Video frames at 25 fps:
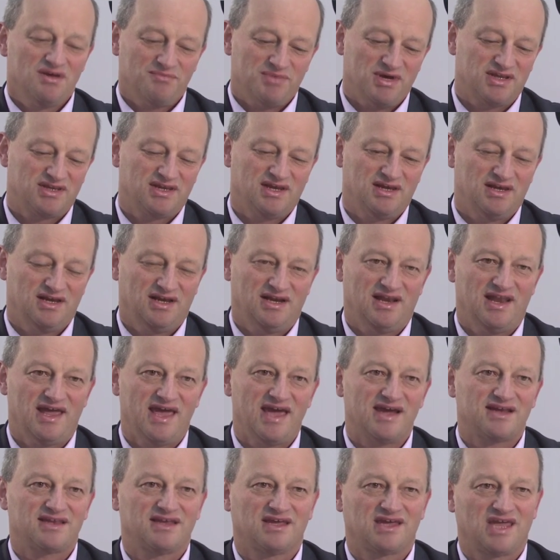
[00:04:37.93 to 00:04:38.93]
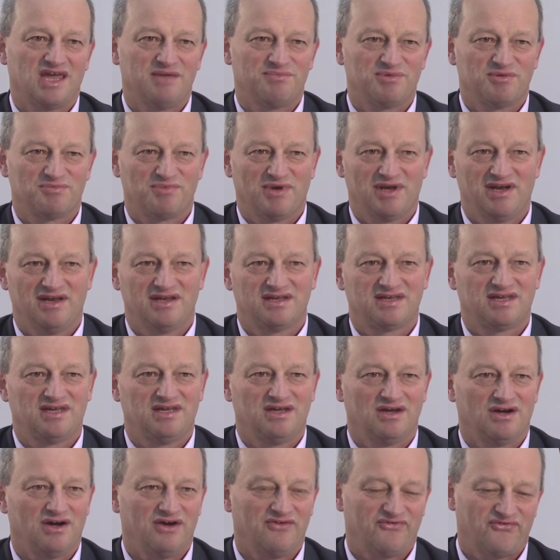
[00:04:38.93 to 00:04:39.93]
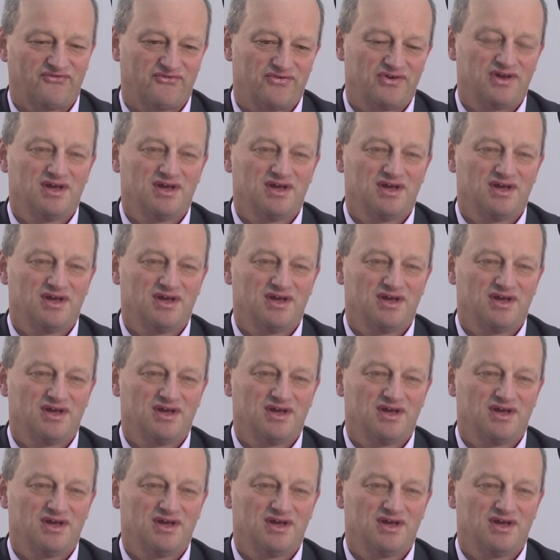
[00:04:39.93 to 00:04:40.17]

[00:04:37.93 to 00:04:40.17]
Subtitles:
but they lack the capability of